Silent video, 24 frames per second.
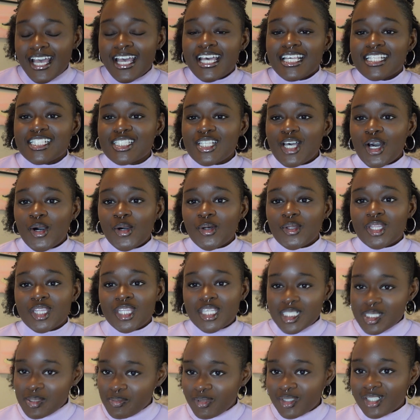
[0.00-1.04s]
So
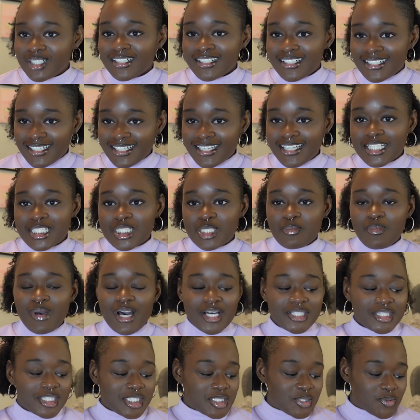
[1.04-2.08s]
this book is
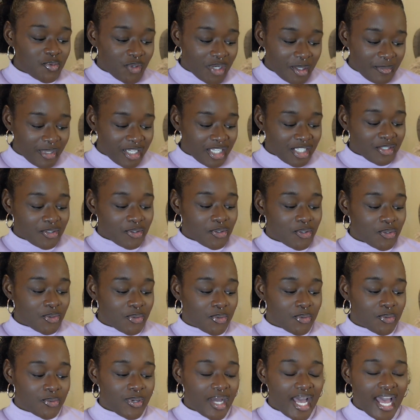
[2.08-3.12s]
about this woman
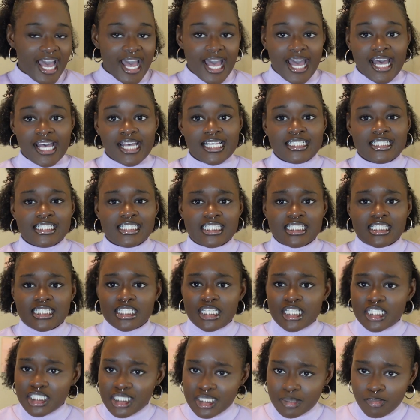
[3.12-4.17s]
who has
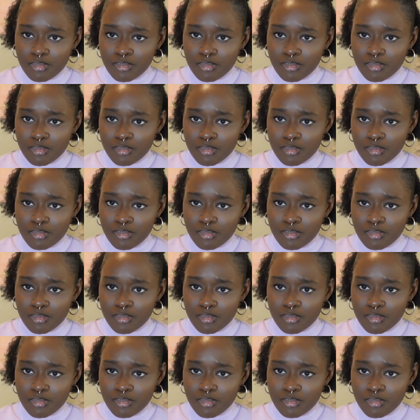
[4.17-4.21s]
6